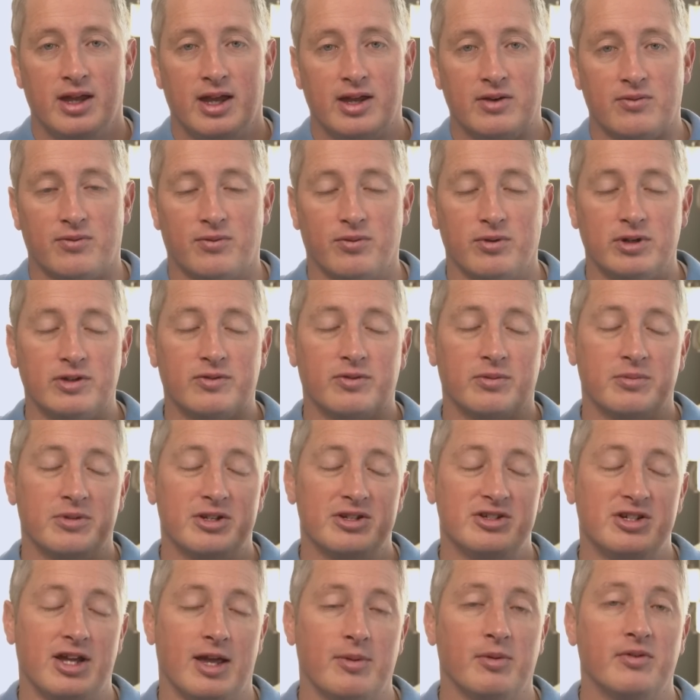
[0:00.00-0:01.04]
and free from the
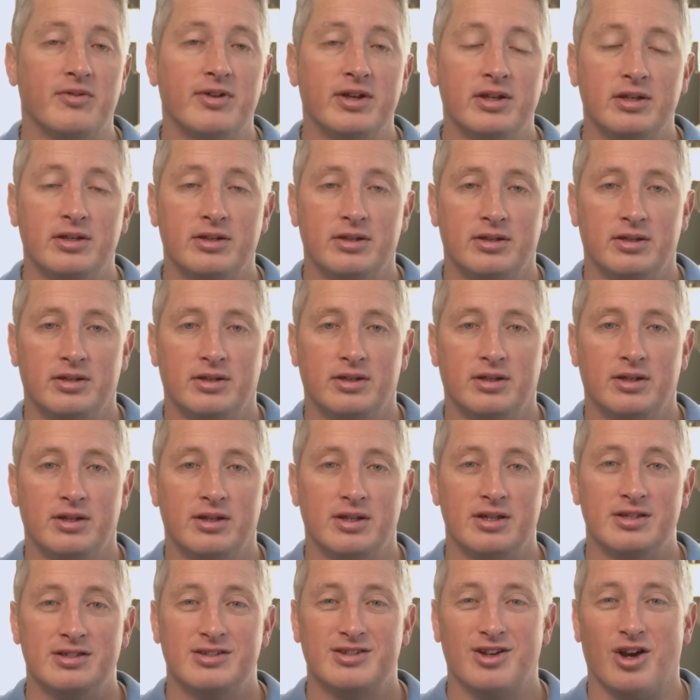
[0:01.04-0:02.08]
shame of it
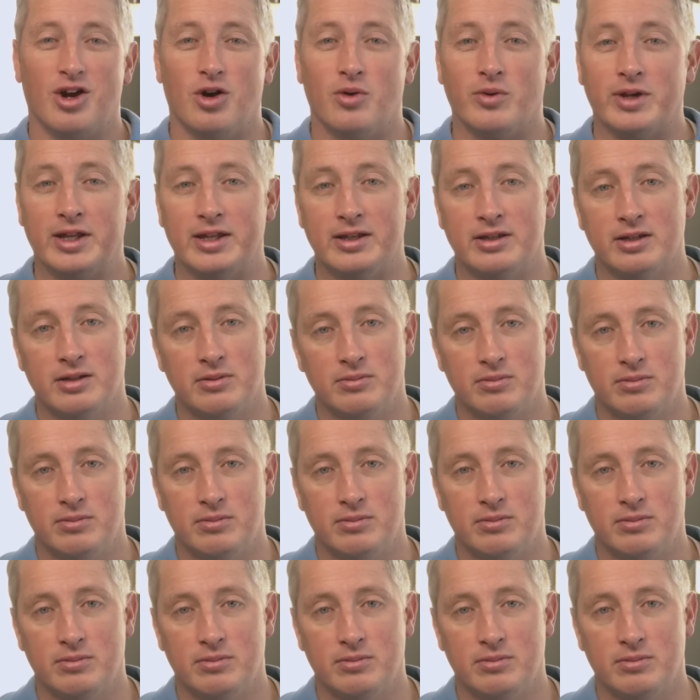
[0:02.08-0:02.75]
is to own it.